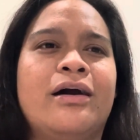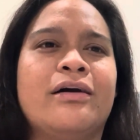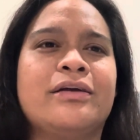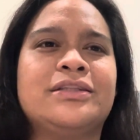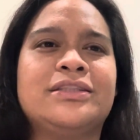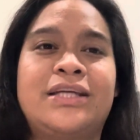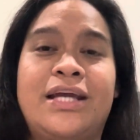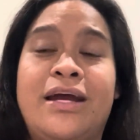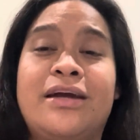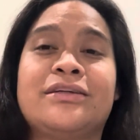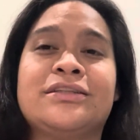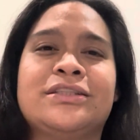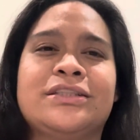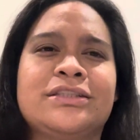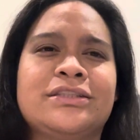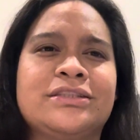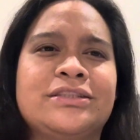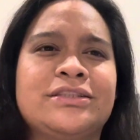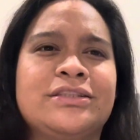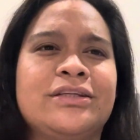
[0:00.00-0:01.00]

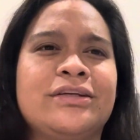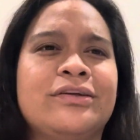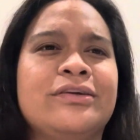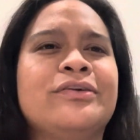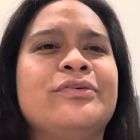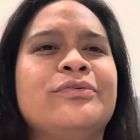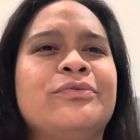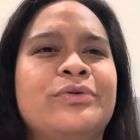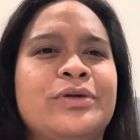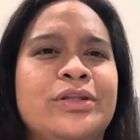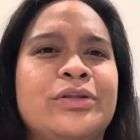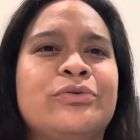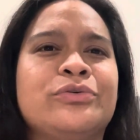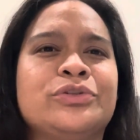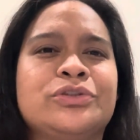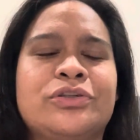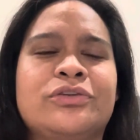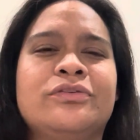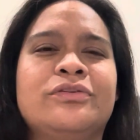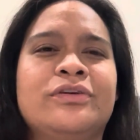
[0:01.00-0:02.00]
taxes with those
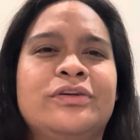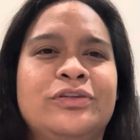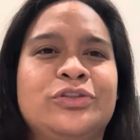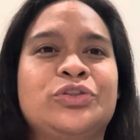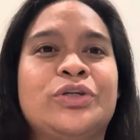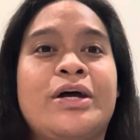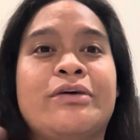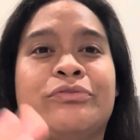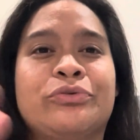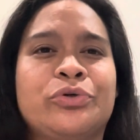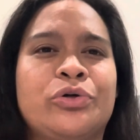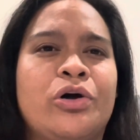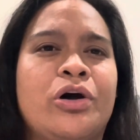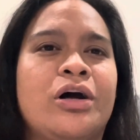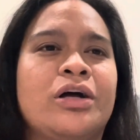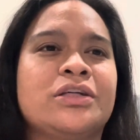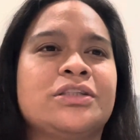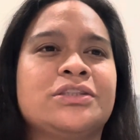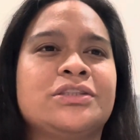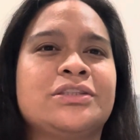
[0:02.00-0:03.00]
travel
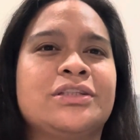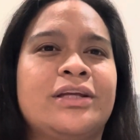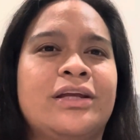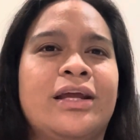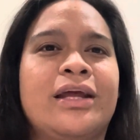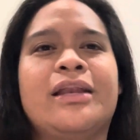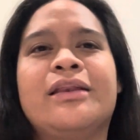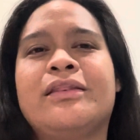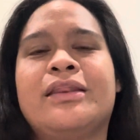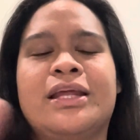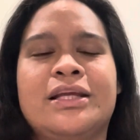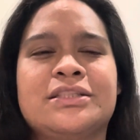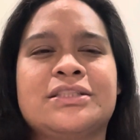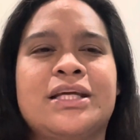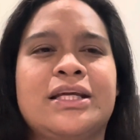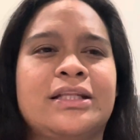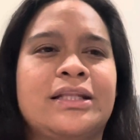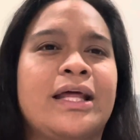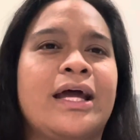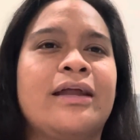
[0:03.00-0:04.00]
costs and things
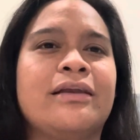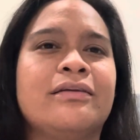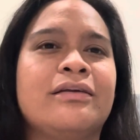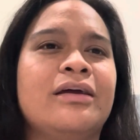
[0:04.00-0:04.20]
like that.